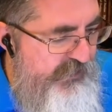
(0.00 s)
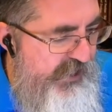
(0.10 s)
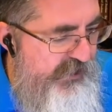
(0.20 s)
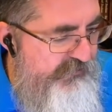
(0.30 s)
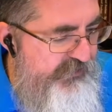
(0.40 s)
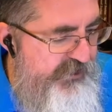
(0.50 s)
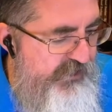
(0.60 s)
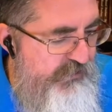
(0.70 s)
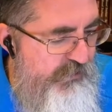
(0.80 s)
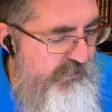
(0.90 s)
and of the
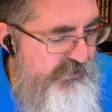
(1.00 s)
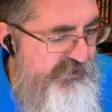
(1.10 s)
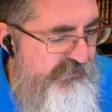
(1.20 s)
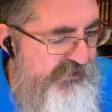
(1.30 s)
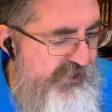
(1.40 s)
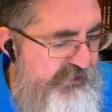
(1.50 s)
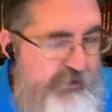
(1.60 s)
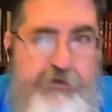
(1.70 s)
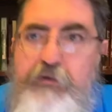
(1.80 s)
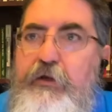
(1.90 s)
10 horns and what they
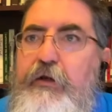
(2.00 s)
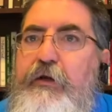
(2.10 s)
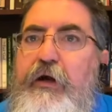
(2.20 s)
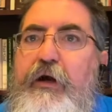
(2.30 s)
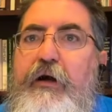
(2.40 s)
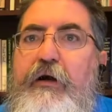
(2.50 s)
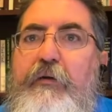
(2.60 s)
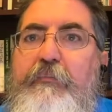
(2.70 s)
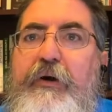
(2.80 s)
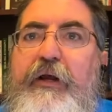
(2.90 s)
do.
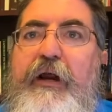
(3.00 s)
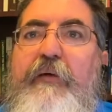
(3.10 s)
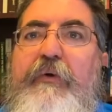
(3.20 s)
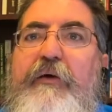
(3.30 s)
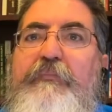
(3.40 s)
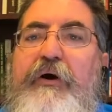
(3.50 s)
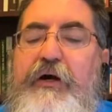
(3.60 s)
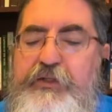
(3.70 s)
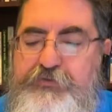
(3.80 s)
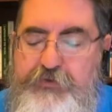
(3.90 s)
But I might
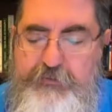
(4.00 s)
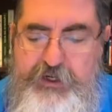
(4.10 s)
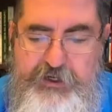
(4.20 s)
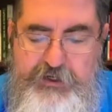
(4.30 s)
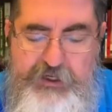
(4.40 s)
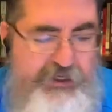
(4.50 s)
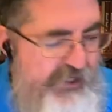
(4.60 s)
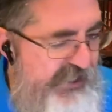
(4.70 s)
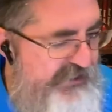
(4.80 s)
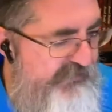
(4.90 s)
pause for a minute
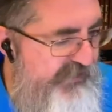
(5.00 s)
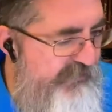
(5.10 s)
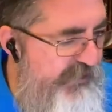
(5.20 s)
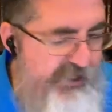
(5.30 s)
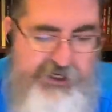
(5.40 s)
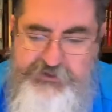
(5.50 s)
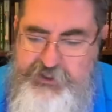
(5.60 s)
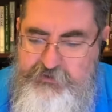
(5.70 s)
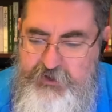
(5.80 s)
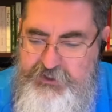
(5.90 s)
and ask if anybody has any
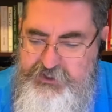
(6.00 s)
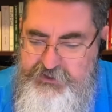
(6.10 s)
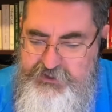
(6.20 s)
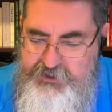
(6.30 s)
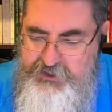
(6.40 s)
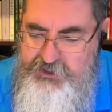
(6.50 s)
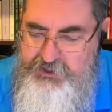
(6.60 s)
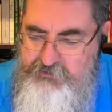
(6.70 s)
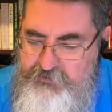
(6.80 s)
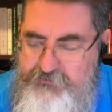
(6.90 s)
questions
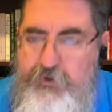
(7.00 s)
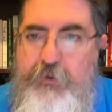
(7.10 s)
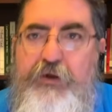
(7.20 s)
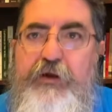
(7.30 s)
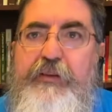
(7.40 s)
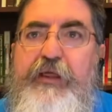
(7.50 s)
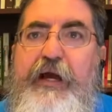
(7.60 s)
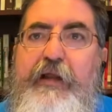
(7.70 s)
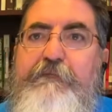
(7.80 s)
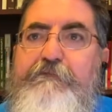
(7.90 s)
before we look at that.